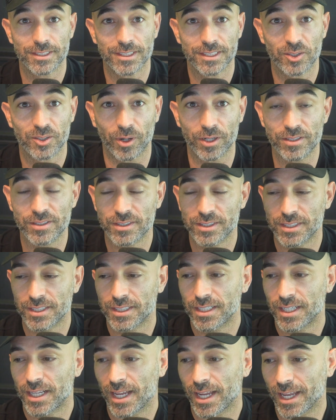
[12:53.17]
right?
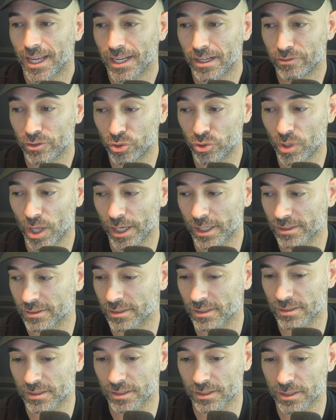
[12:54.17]
And if you do that
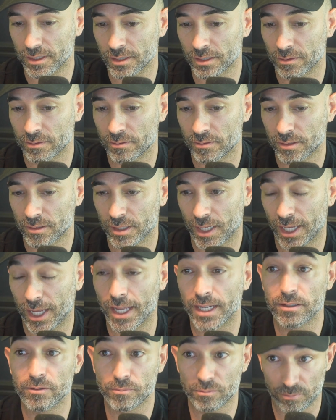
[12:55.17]
consistently
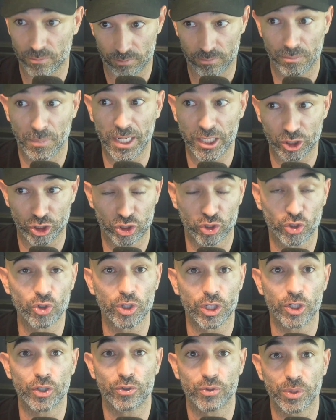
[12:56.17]
and make sure
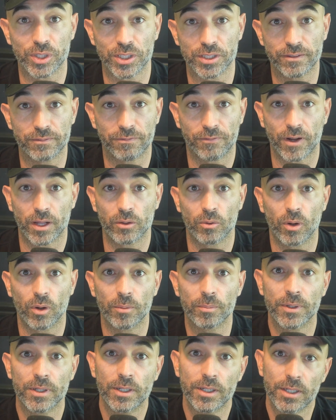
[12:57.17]
that you're doing lead follow-up